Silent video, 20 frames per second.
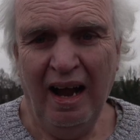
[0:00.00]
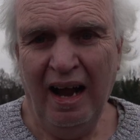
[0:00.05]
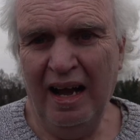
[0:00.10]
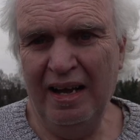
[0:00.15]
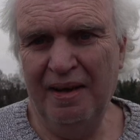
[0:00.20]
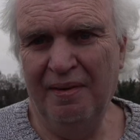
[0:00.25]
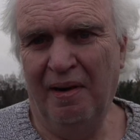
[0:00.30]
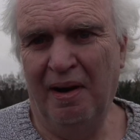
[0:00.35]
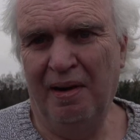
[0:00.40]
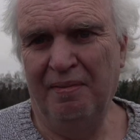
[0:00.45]

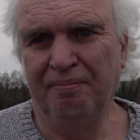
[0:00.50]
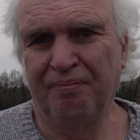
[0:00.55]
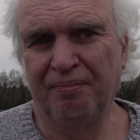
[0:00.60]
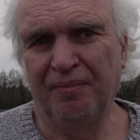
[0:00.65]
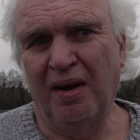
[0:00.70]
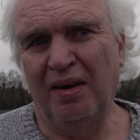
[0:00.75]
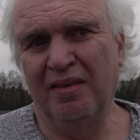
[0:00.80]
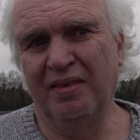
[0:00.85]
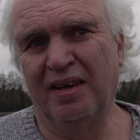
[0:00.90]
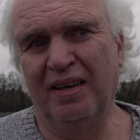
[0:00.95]
Anyway,
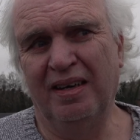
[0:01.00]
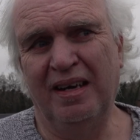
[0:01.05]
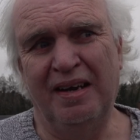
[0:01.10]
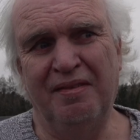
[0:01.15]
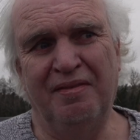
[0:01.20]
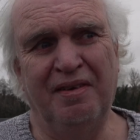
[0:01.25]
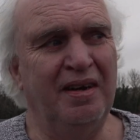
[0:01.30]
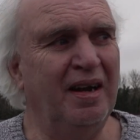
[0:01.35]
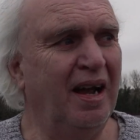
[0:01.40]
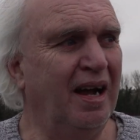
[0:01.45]
I'm going to
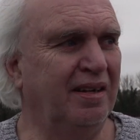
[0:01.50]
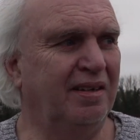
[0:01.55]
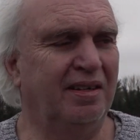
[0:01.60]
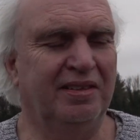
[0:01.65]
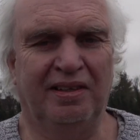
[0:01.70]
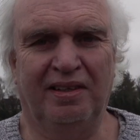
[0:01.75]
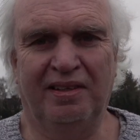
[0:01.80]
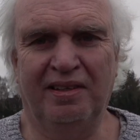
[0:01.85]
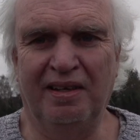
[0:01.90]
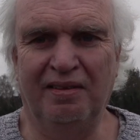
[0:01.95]
leave it now because
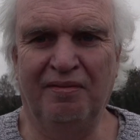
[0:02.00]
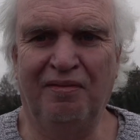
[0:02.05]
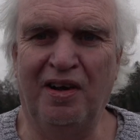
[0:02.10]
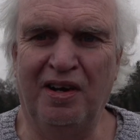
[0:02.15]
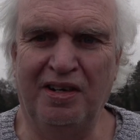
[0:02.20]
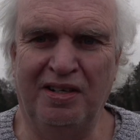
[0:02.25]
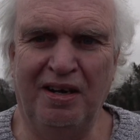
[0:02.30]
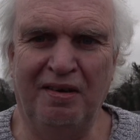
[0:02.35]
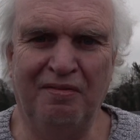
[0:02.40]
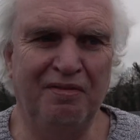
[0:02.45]
I think
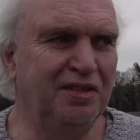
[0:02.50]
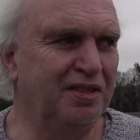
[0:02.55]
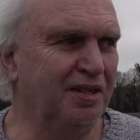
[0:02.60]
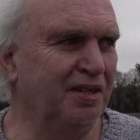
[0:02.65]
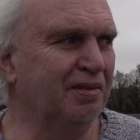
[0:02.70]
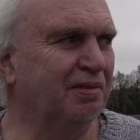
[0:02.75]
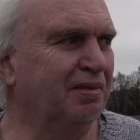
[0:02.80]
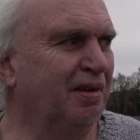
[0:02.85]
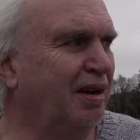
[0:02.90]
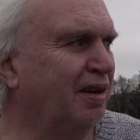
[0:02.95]
virtually every
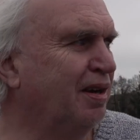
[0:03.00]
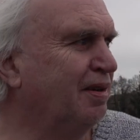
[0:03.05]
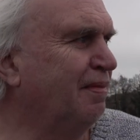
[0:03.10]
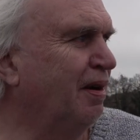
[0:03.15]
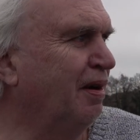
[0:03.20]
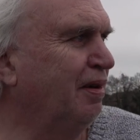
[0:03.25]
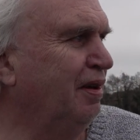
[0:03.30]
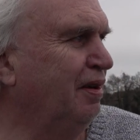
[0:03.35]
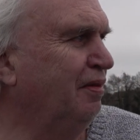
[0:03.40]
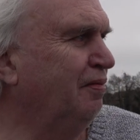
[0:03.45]
single
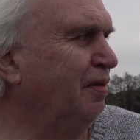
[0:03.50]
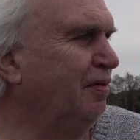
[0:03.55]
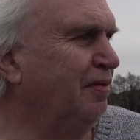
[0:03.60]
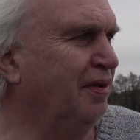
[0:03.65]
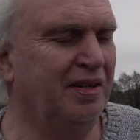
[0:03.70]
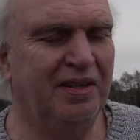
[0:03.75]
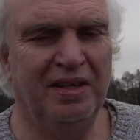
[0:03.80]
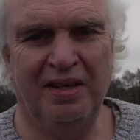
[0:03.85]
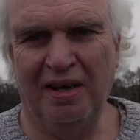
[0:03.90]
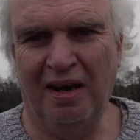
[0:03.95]
locomotive
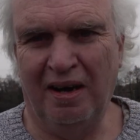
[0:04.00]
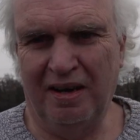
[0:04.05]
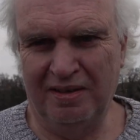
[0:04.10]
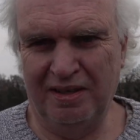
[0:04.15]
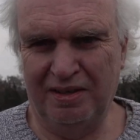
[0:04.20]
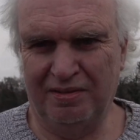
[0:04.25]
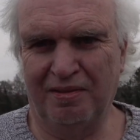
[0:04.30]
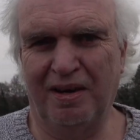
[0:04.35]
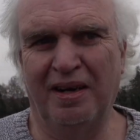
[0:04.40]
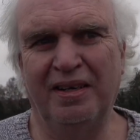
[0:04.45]
within the yard
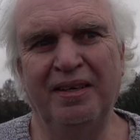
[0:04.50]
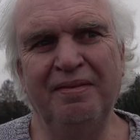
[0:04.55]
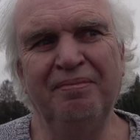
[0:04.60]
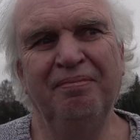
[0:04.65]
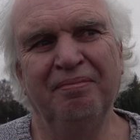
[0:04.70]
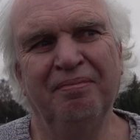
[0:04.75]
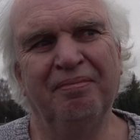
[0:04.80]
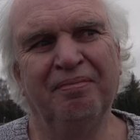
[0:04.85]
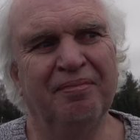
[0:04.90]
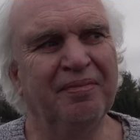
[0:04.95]
is running,
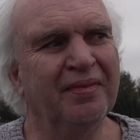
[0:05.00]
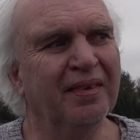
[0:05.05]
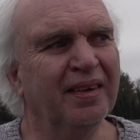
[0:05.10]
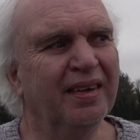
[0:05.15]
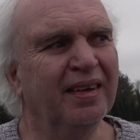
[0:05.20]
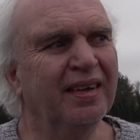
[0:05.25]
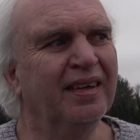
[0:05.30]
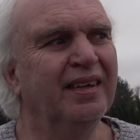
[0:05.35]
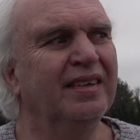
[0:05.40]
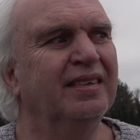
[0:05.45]

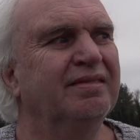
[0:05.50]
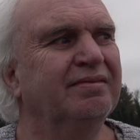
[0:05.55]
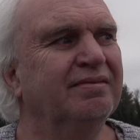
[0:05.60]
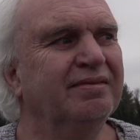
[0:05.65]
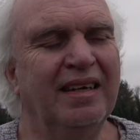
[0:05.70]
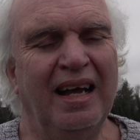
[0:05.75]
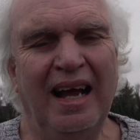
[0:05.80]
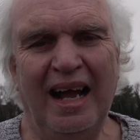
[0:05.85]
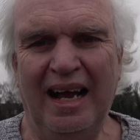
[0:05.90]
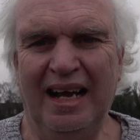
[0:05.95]

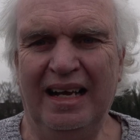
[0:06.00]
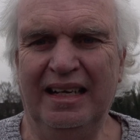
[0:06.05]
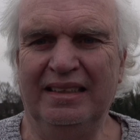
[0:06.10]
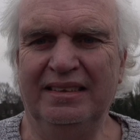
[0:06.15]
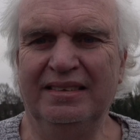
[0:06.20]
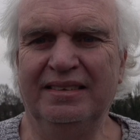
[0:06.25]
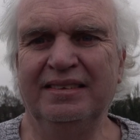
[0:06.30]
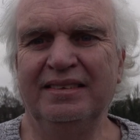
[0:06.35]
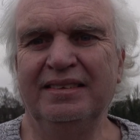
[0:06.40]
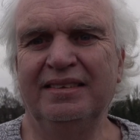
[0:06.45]

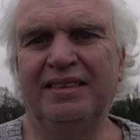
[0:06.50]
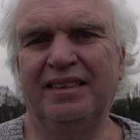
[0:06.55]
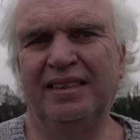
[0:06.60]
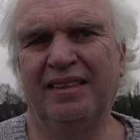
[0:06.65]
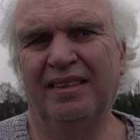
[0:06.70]
and